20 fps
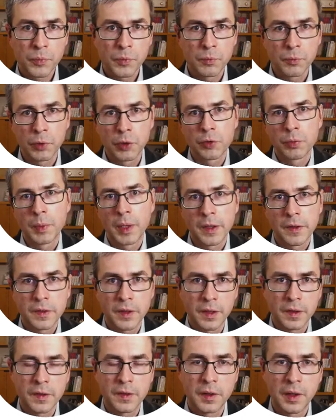Which makes
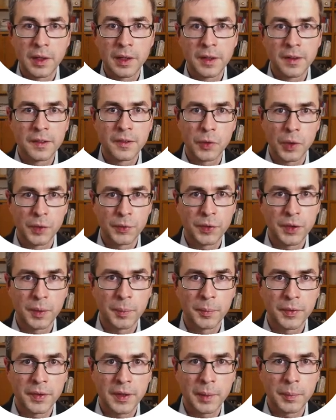sense. At least you have
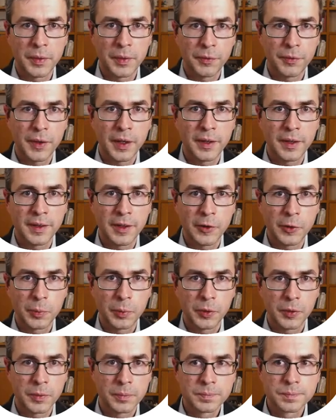some defined
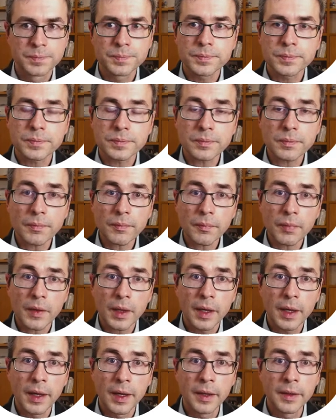output.
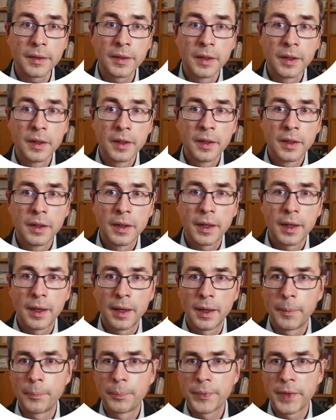And
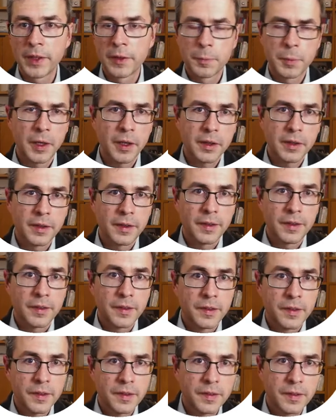in
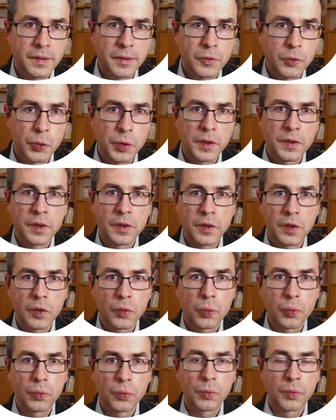SPARQL, doing this is
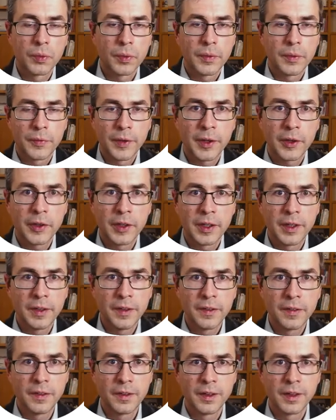very
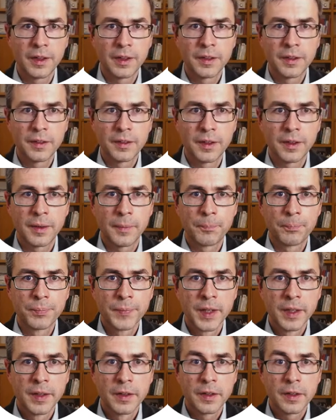easy, and
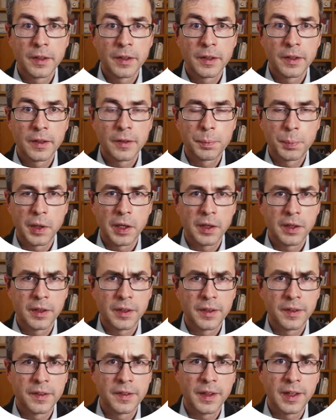SPARQL
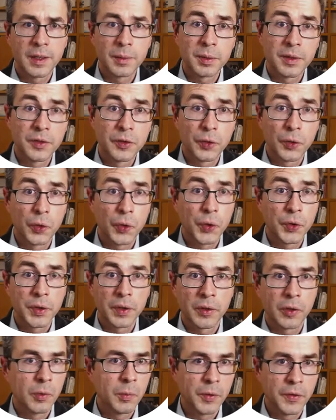is able to order
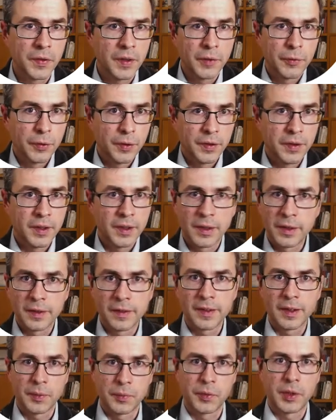almost everything in
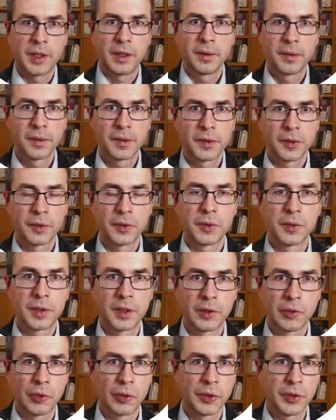some way. So you
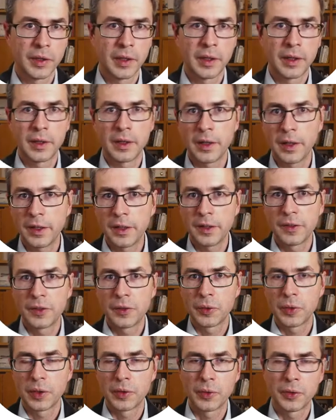can order IRIs,
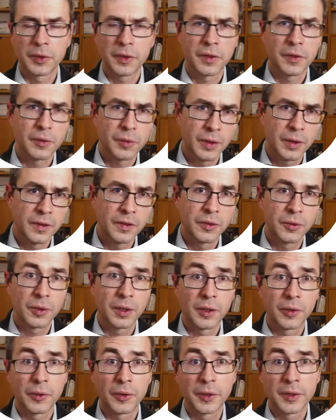you can order strings, you
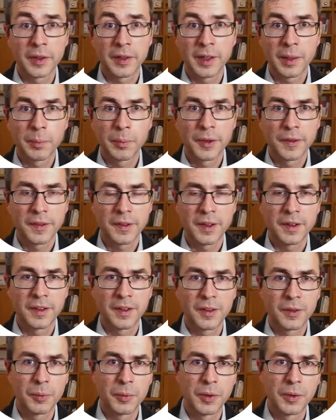can order numbers, and
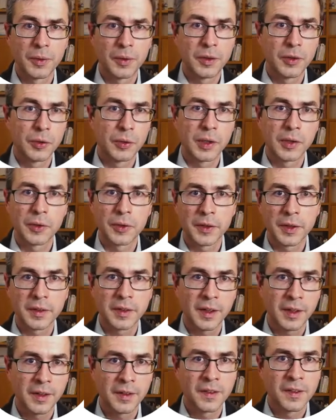you can order
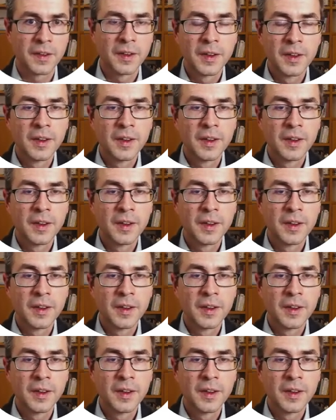dates.